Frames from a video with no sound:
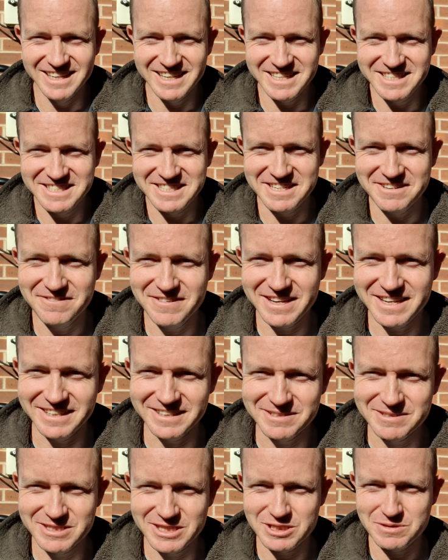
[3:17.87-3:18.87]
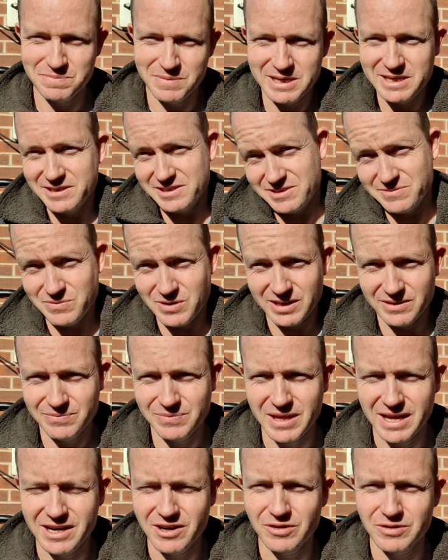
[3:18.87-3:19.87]
it's difficult, just because, well,
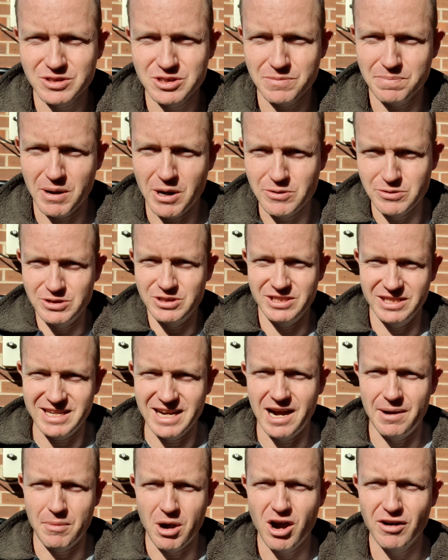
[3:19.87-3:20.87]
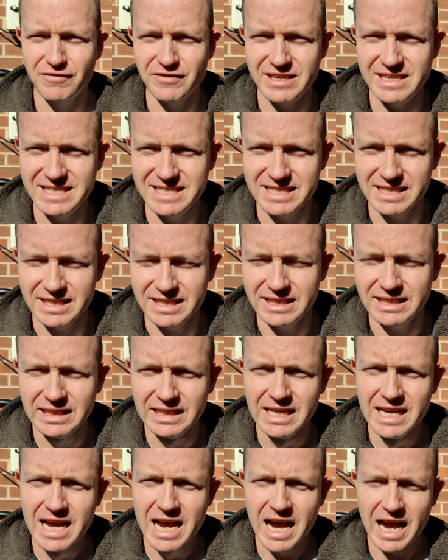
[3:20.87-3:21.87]
they're not supposed to come off easily,
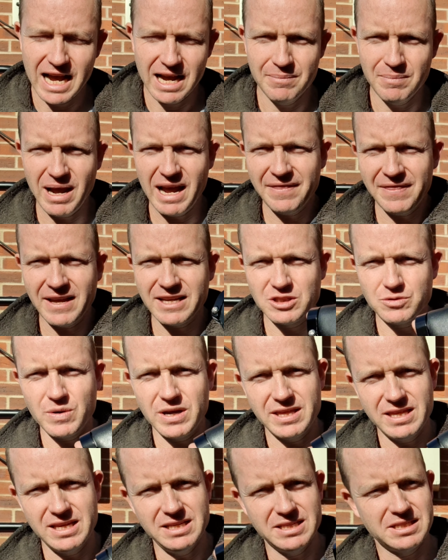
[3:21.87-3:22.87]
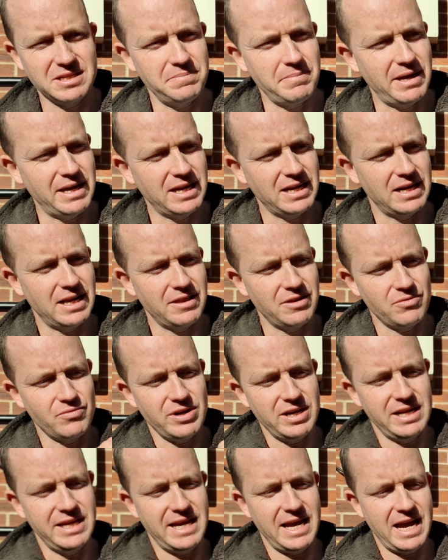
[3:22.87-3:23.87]
um, and that's where these can make another
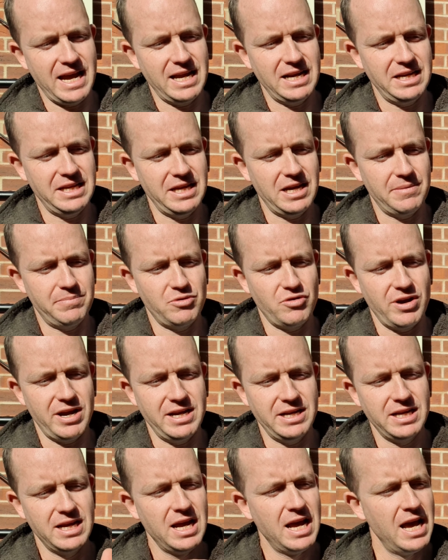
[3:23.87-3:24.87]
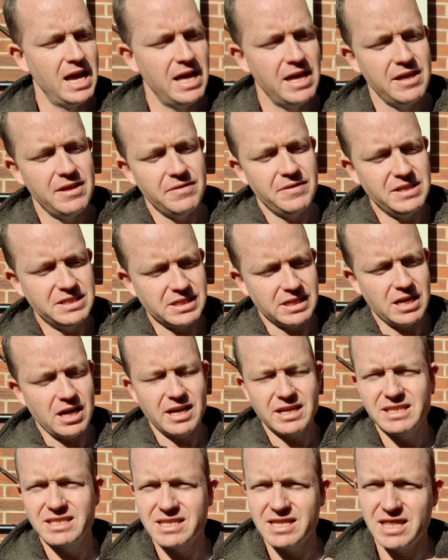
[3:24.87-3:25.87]
really handy upgrade. These are
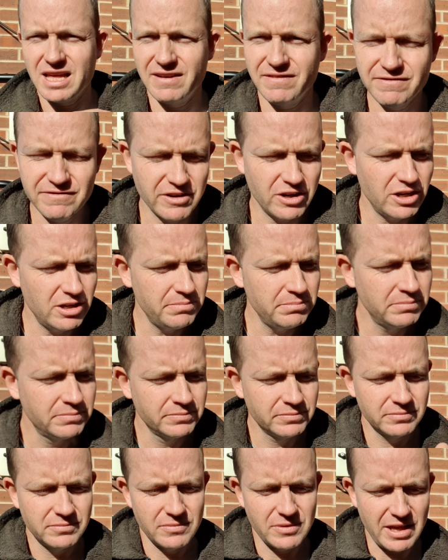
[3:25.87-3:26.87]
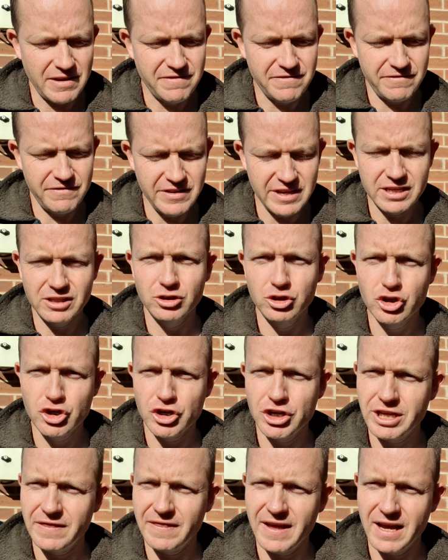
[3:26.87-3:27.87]
nice, they're firm, they feel
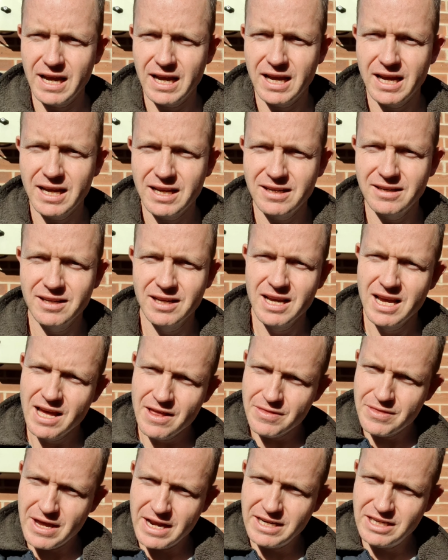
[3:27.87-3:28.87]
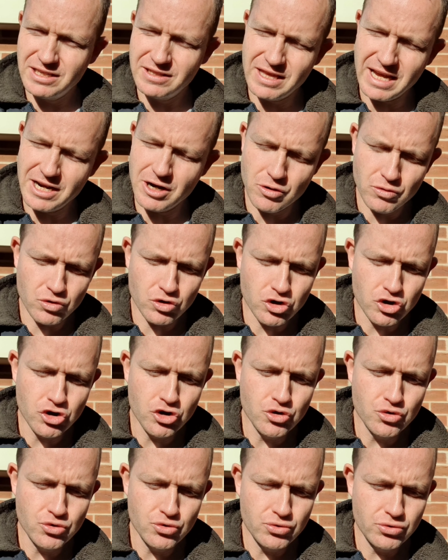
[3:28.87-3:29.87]
good in the hand, they they don't
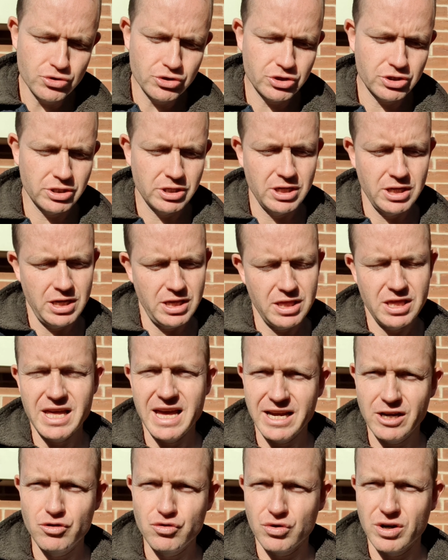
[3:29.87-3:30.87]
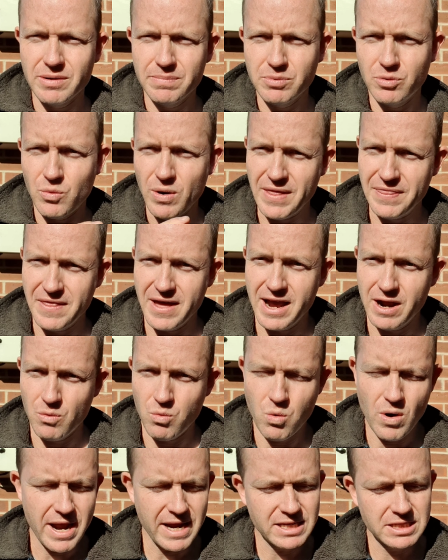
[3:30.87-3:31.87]
lose their grip when they're
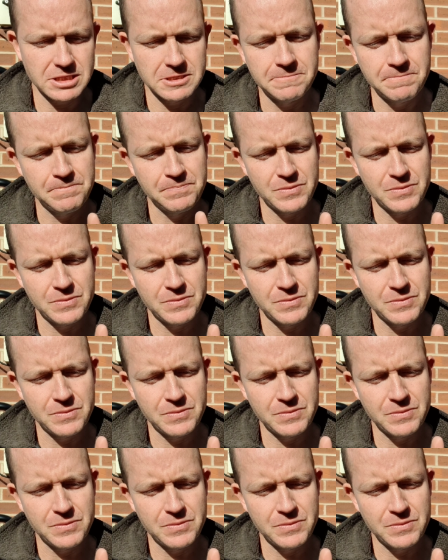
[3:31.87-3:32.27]
wet,